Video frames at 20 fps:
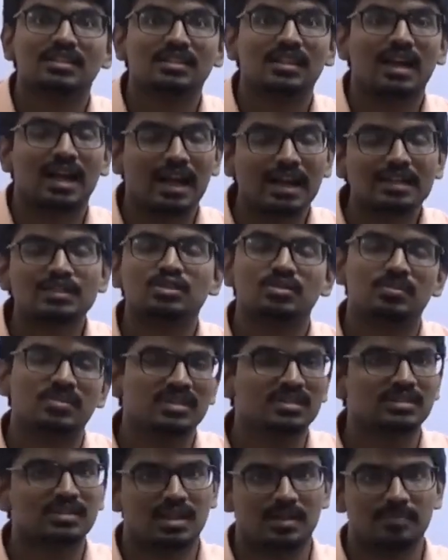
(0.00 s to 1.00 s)
has to be
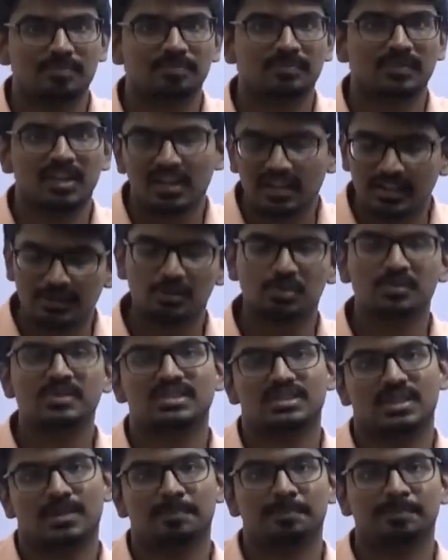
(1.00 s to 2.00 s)
same, and it will be
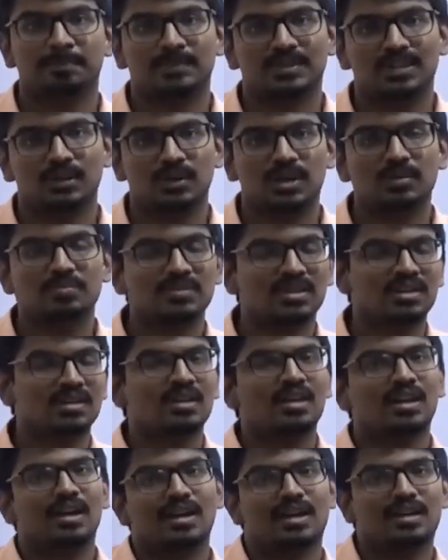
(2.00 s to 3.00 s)
same. Okay,
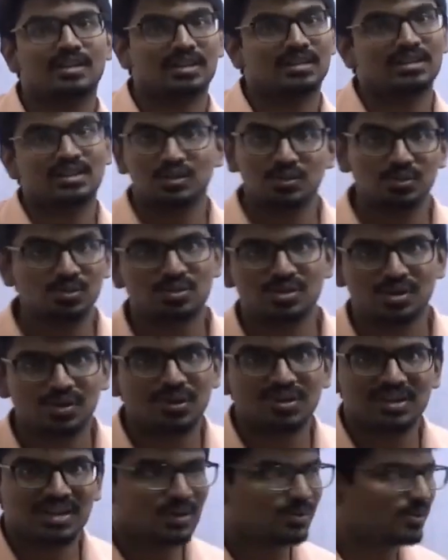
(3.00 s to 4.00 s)
and you know
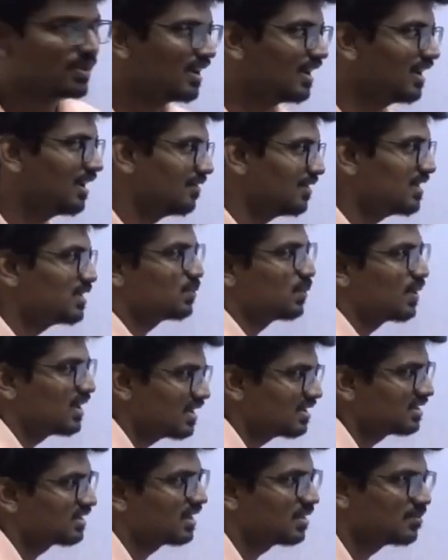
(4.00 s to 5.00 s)
now which one
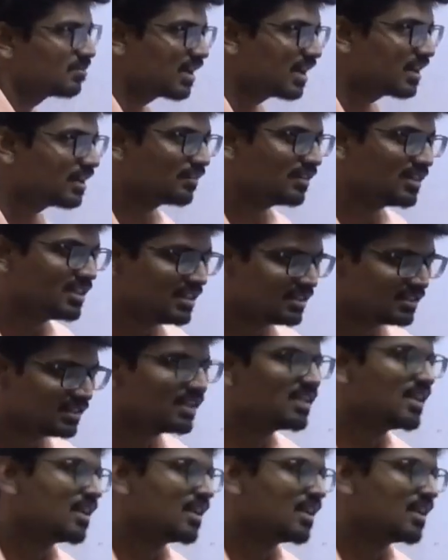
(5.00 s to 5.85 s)
is comparatively easy.